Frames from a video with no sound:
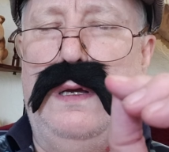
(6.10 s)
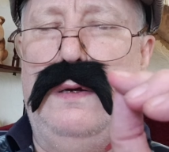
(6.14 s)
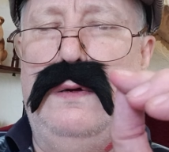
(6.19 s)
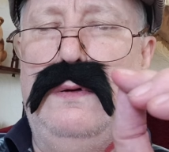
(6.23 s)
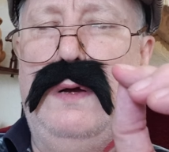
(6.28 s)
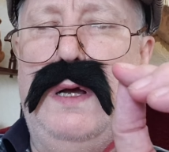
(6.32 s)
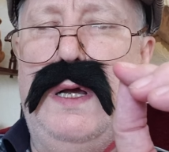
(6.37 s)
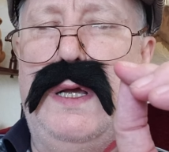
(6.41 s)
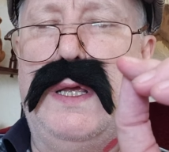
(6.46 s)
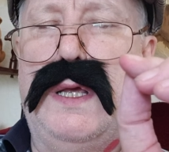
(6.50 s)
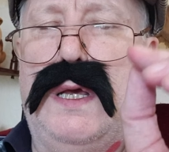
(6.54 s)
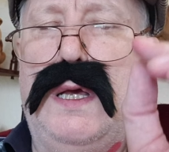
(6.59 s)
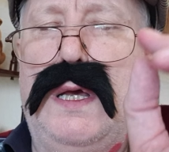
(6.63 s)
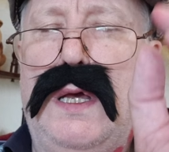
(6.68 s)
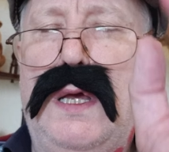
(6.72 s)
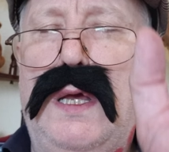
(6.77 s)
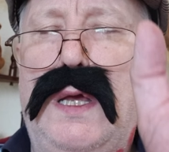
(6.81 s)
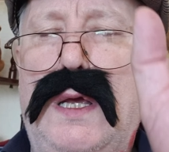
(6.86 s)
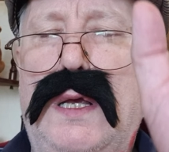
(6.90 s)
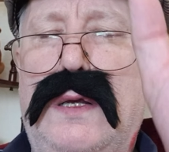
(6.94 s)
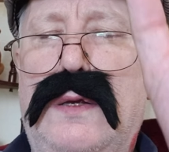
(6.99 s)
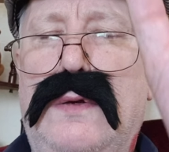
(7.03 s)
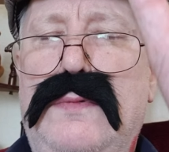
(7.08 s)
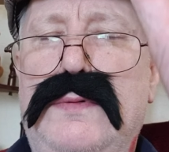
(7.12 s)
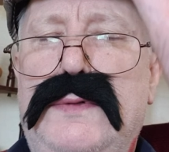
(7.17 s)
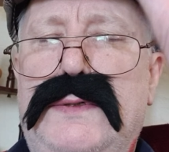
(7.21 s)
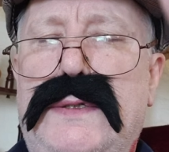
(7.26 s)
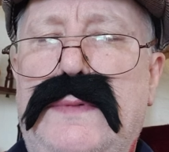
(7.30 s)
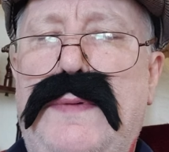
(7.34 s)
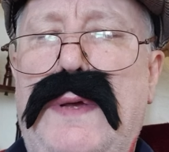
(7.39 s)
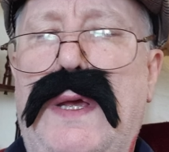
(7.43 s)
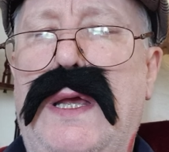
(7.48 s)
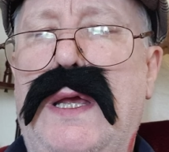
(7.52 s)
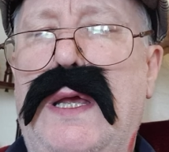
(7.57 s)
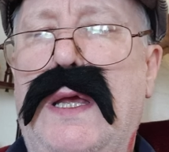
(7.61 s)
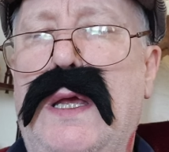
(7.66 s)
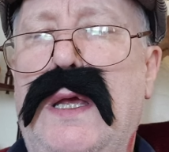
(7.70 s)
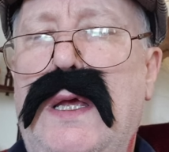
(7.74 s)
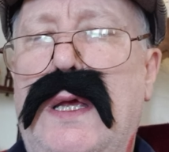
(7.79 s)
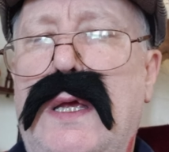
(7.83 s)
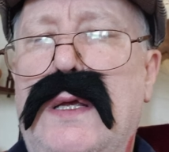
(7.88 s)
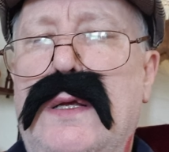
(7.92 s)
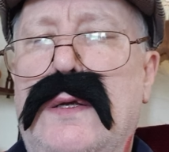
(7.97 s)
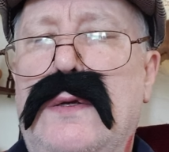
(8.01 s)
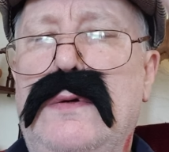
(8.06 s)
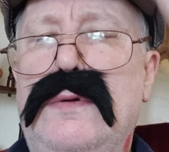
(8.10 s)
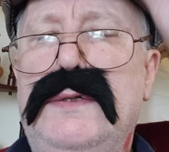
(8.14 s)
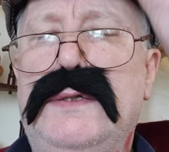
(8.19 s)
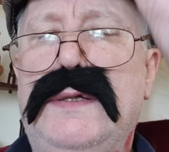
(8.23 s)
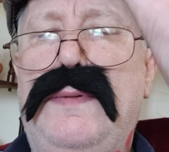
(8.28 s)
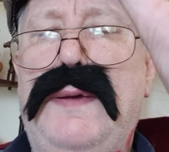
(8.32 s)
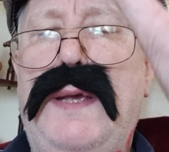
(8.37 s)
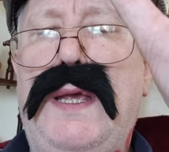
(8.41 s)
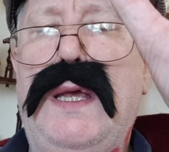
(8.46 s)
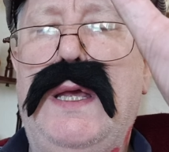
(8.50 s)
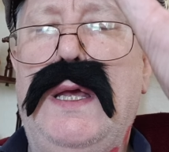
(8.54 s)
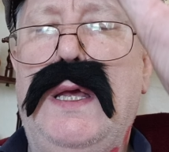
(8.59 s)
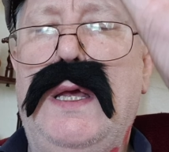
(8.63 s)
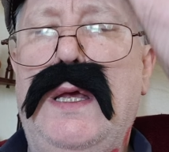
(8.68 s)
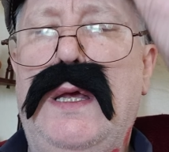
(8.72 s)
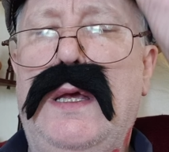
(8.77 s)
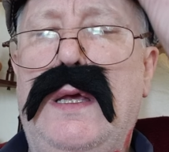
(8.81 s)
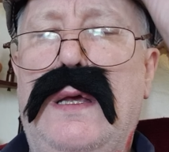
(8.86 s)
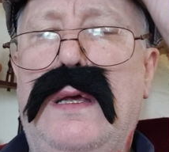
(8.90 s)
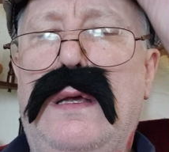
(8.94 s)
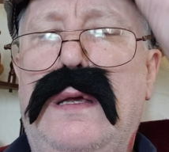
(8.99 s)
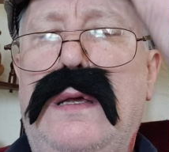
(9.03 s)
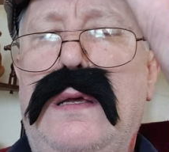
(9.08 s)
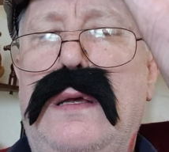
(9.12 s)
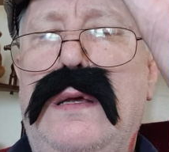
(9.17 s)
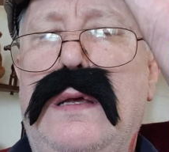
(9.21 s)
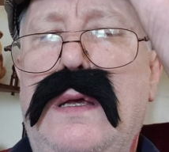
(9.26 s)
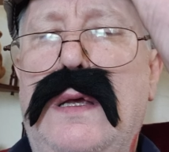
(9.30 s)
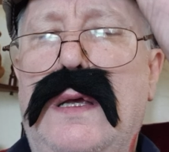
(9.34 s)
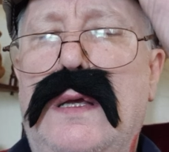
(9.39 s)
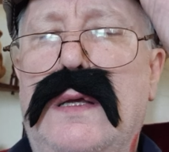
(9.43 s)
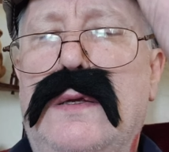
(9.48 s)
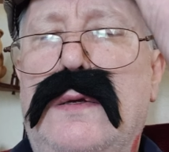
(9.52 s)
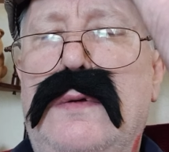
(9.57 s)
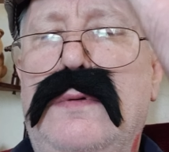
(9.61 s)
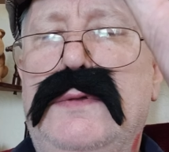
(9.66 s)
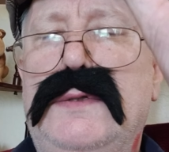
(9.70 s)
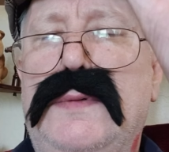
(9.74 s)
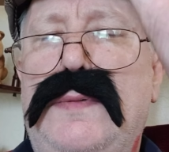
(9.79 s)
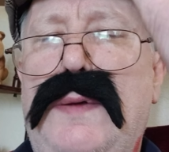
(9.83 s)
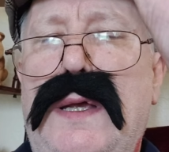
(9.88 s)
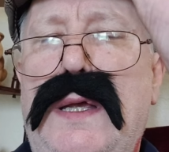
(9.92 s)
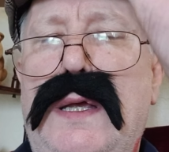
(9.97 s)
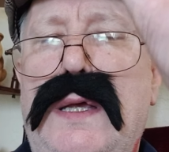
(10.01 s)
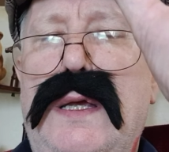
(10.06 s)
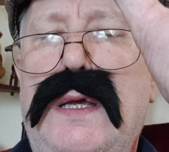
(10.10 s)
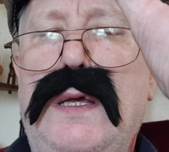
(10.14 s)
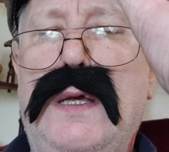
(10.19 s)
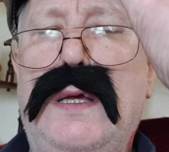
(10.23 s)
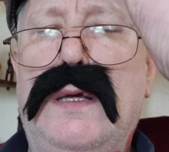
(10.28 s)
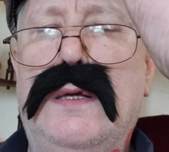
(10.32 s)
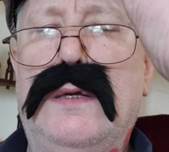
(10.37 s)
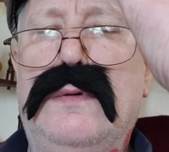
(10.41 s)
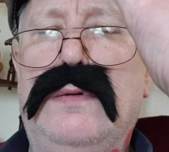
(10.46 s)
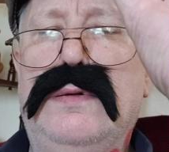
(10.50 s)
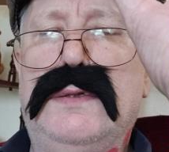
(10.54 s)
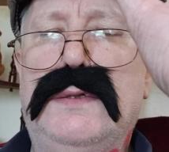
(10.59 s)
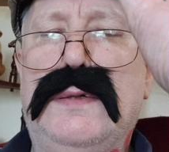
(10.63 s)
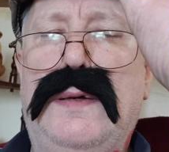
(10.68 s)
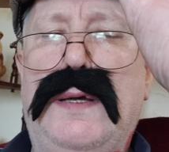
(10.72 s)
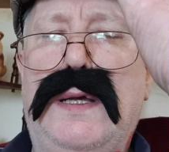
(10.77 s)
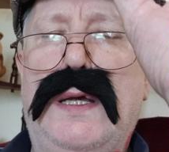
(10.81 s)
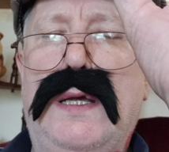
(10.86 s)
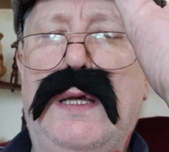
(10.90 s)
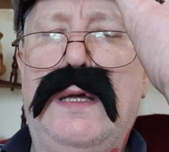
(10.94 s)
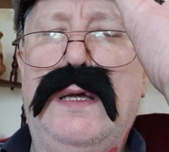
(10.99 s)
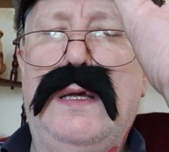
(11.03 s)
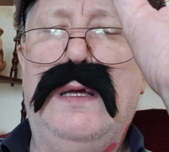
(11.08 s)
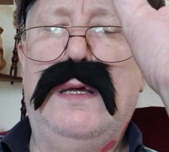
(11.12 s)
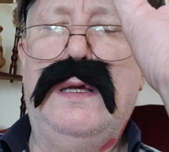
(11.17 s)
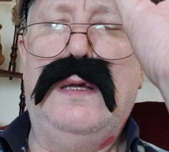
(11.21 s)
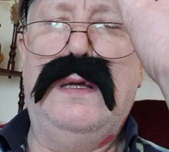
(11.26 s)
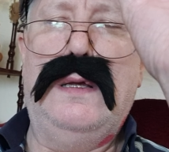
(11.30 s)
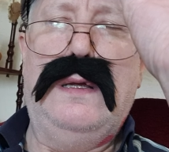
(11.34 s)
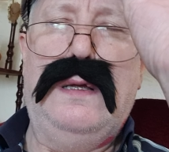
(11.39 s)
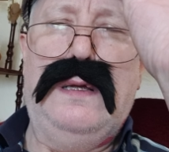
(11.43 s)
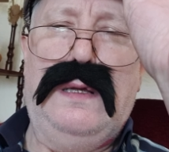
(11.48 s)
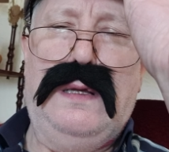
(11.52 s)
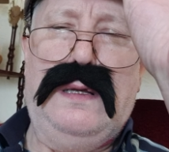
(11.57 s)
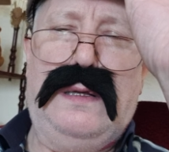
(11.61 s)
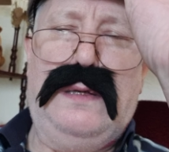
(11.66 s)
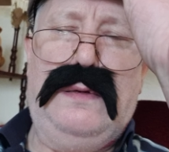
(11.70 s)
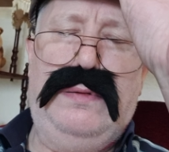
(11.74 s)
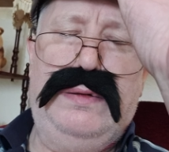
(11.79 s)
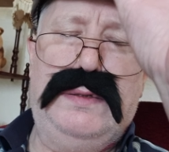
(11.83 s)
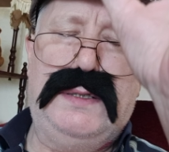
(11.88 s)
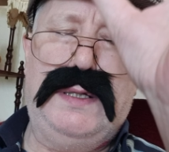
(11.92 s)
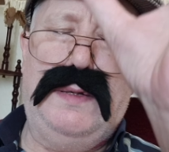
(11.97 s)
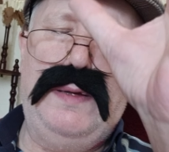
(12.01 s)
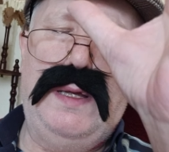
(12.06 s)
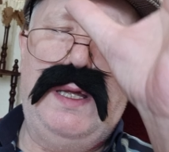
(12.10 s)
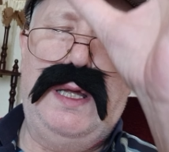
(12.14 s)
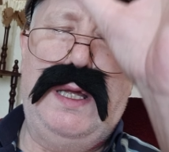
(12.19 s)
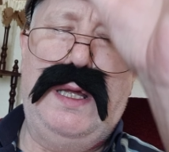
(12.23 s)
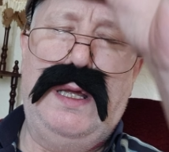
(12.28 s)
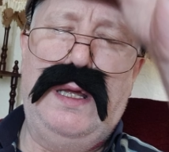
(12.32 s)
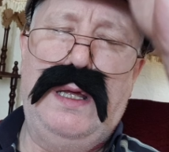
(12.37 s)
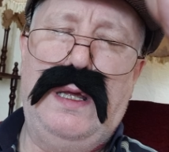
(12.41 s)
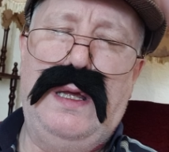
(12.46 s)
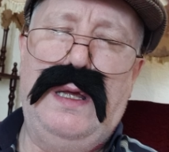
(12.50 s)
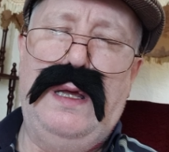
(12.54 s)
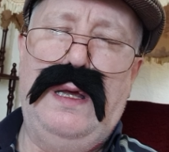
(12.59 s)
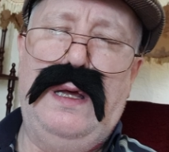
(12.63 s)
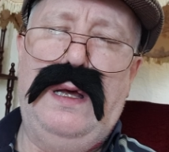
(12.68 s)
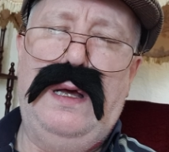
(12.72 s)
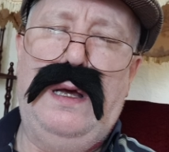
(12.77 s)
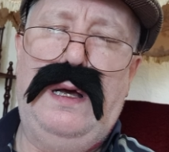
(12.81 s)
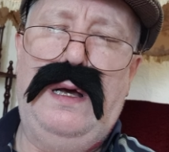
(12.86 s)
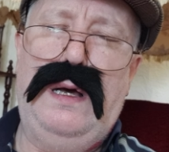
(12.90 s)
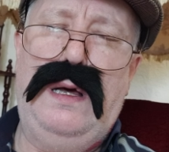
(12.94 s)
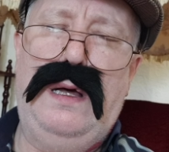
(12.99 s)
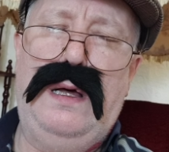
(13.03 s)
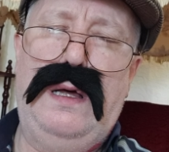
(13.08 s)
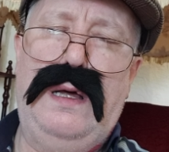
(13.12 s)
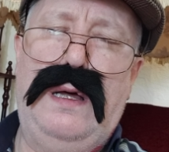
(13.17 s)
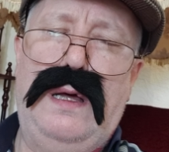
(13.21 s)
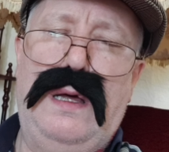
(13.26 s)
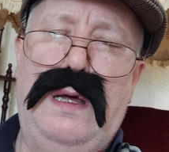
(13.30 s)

who are you? Come to me. Come to me. Come to me. Come to me. Come to me. Oh,